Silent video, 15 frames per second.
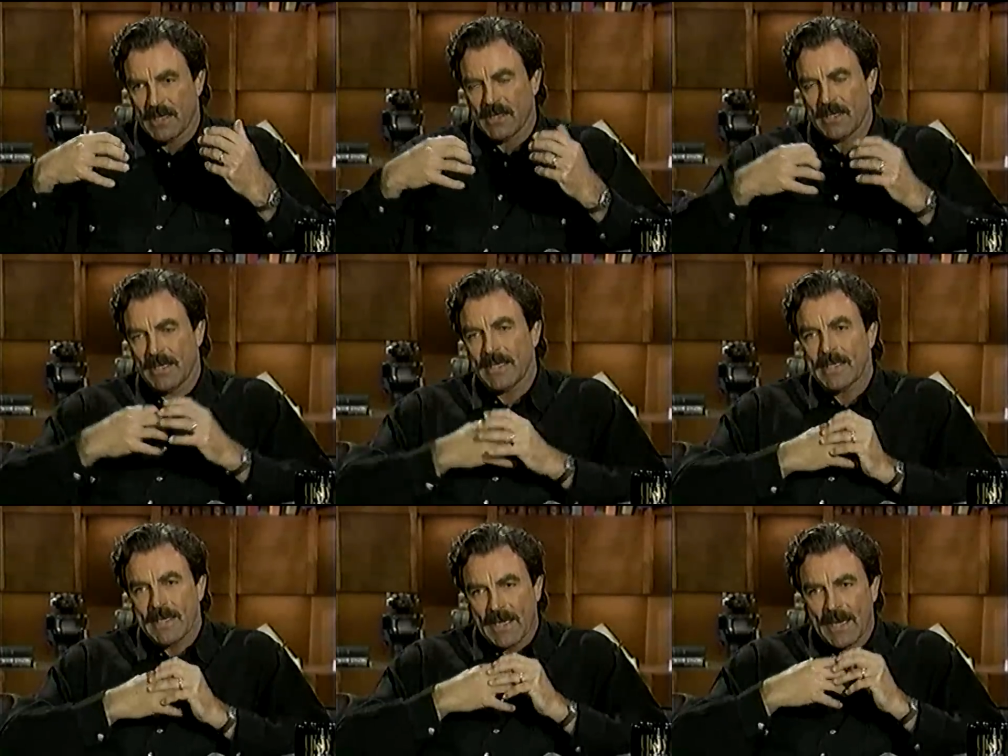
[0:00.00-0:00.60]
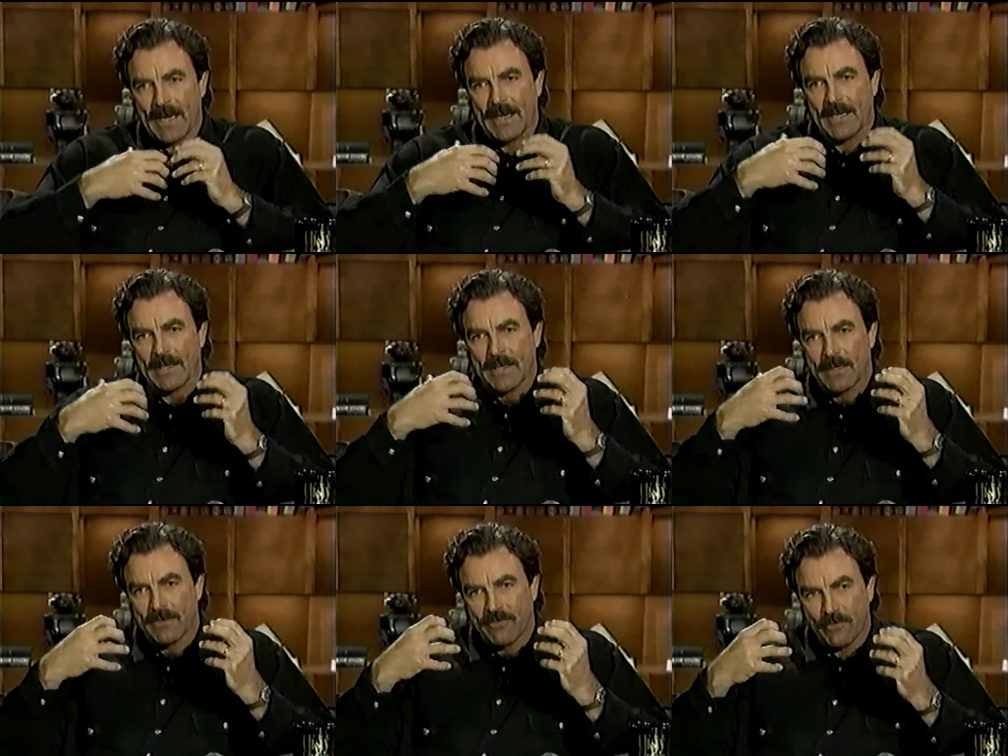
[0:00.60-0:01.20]
uh,
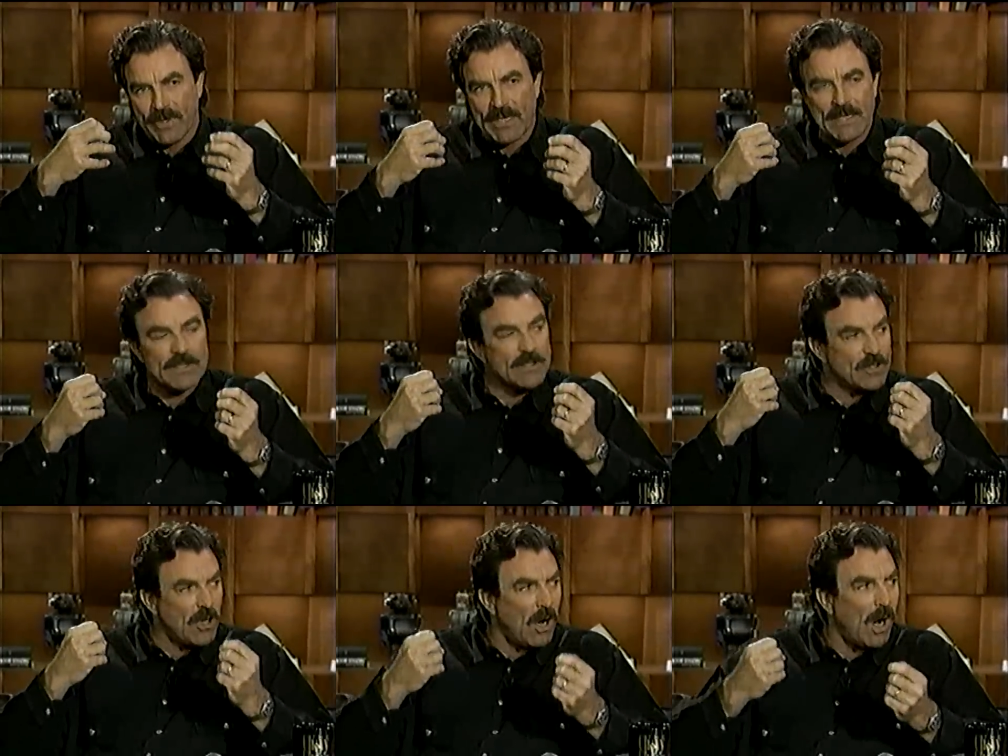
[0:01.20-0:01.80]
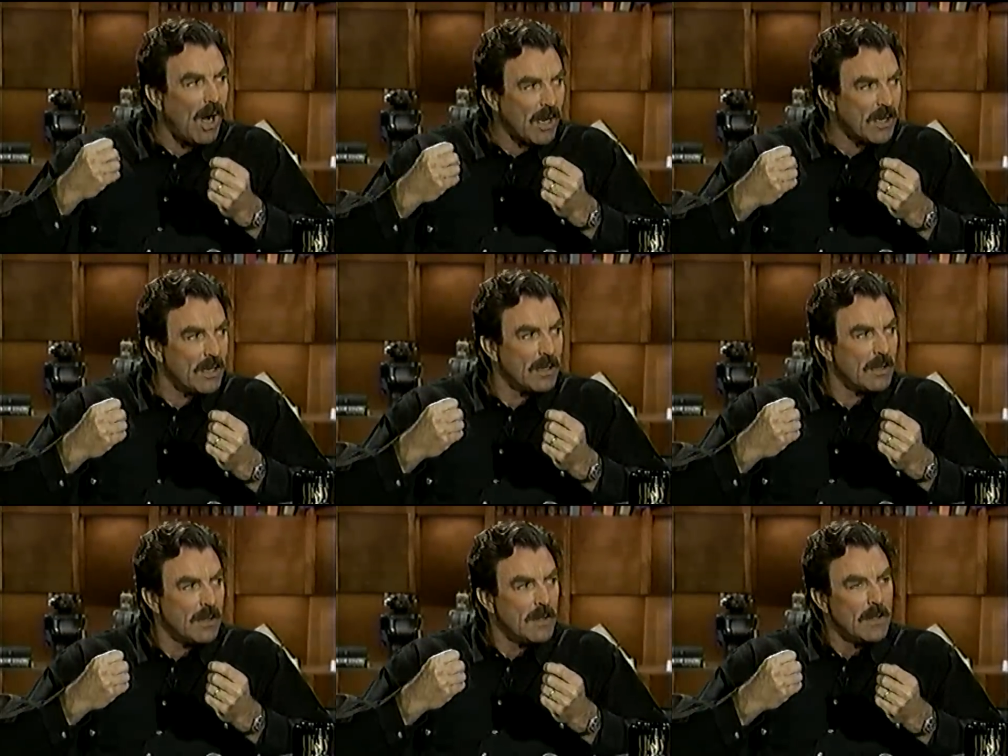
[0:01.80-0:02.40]
indicating that if we didn't talk,
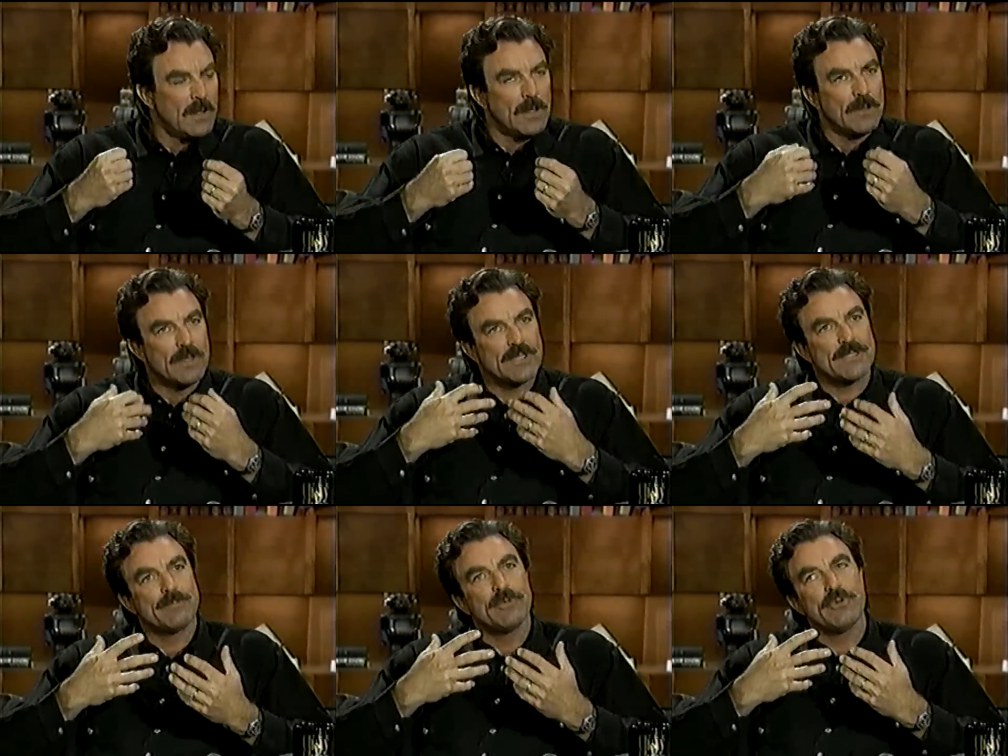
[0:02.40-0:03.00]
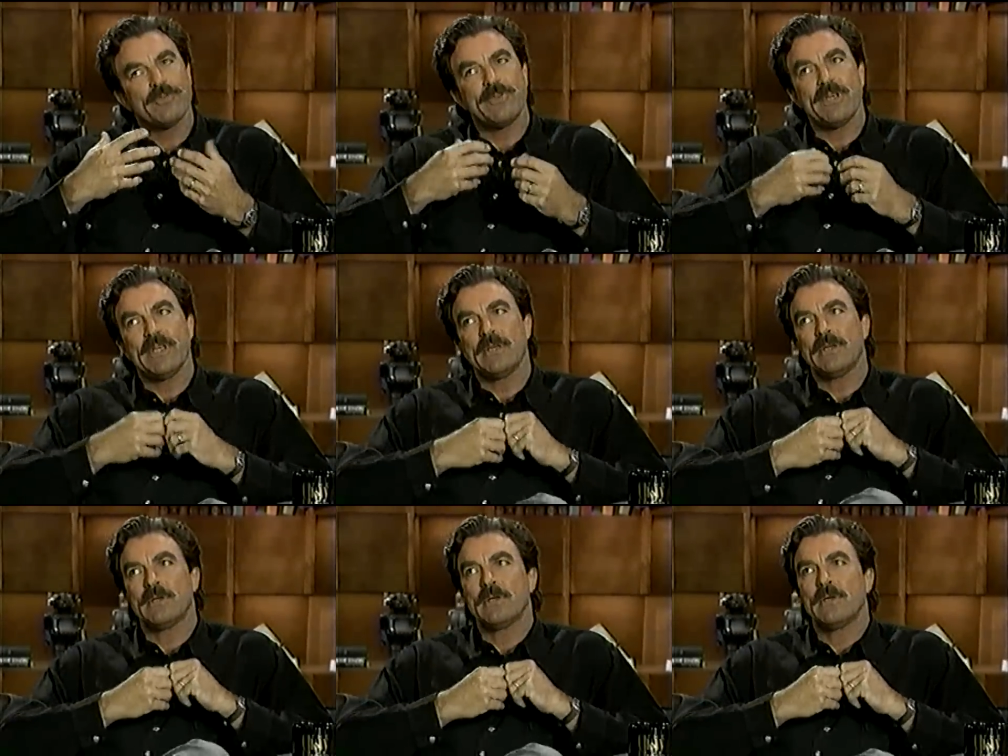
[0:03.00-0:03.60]
this
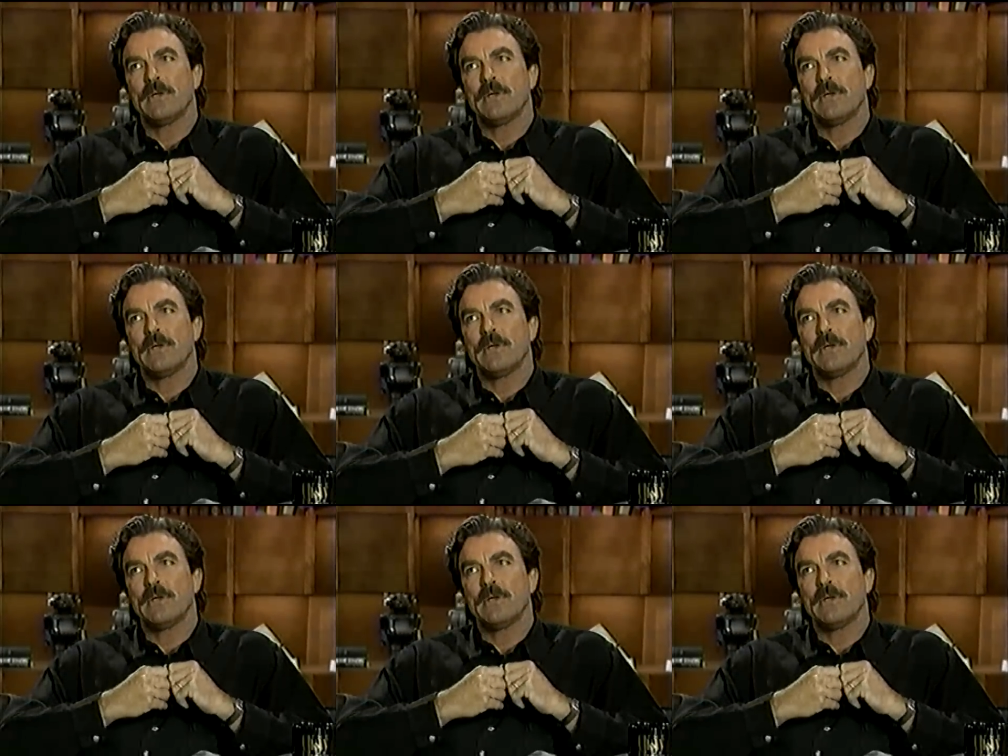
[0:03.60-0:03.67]
movie